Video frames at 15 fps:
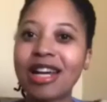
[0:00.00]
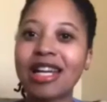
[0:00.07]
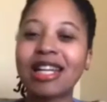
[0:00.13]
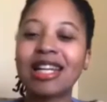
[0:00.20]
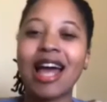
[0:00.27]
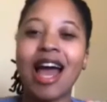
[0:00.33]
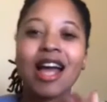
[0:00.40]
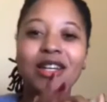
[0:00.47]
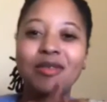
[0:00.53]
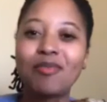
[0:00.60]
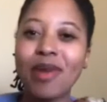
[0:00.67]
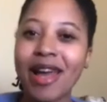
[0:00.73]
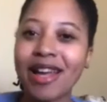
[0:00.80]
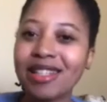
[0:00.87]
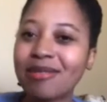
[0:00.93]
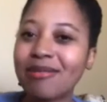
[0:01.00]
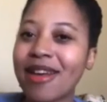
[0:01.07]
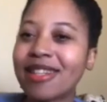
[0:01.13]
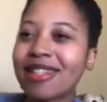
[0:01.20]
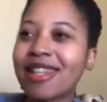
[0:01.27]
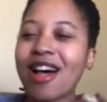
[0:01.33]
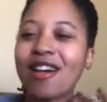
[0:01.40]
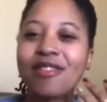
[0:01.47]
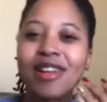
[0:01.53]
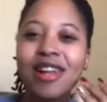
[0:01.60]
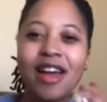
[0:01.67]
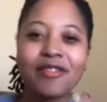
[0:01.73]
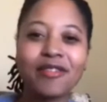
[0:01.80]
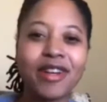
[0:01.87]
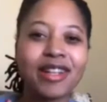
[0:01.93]
and I could pace myself, and I
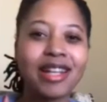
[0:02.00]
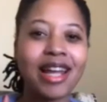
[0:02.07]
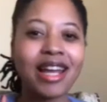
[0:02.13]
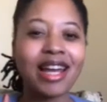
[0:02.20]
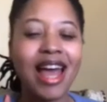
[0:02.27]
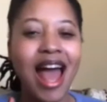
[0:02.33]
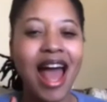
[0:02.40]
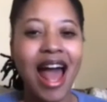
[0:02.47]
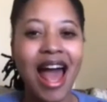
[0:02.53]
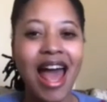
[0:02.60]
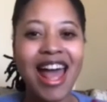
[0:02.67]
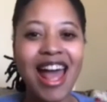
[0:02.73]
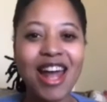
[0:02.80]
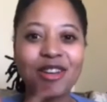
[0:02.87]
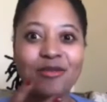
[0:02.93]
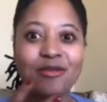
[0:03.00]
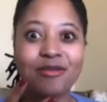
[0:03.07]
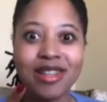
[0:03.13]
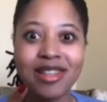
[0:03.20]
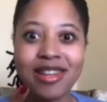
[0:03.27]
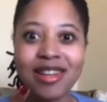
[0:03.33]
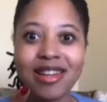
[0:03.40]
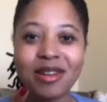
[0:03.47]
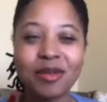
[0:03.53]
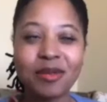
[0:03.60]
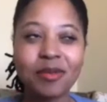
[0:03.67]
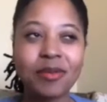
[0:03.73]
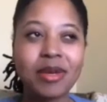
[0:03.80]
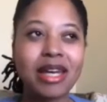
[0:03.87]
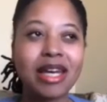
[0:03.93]
felt like I had a rhythm.
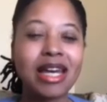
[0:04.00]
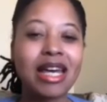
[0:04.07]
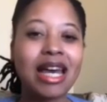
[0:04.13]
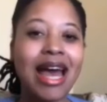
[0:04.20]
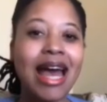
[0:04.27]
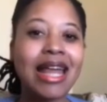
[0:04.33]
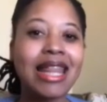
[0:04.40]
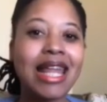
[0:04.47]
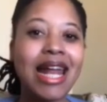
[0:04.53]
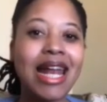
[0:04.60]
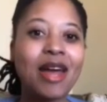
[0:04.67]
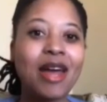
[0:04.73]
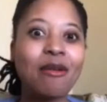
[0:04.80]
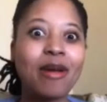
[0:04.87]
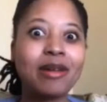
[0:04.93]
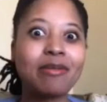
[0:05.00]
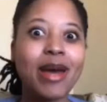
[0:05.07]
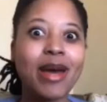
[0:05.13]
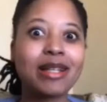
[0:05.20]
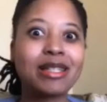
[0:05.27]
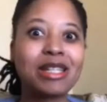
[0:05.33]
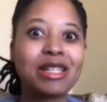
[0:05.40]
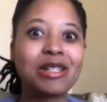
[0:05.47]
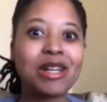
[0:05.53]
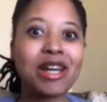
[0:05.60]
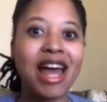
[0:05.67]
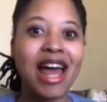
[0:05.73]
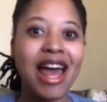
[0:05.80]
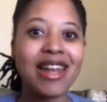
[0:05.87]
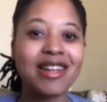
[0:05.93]
And then I went back to
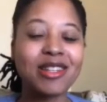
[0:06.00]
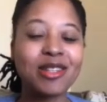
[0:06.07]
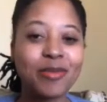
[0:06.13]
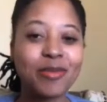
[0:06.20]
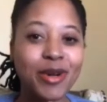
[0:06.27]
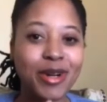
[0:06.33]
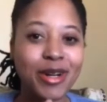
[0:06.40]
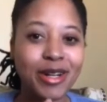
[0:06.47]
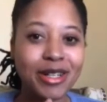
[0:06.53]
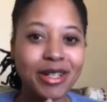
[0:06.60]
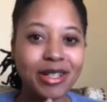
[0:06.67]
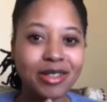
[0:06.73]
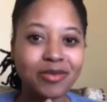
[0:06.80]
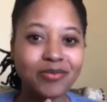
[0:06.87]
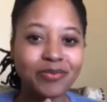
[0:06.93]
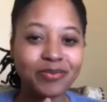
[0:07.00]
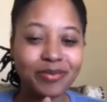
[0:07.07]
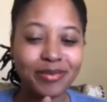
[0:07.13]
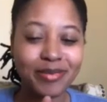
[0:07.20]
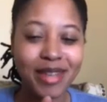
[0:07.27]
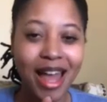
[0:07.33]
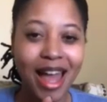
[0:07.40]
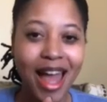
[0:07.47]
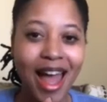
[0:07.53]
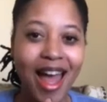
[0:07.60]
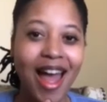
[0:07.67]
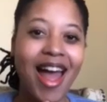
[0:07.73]
Johannesburg. And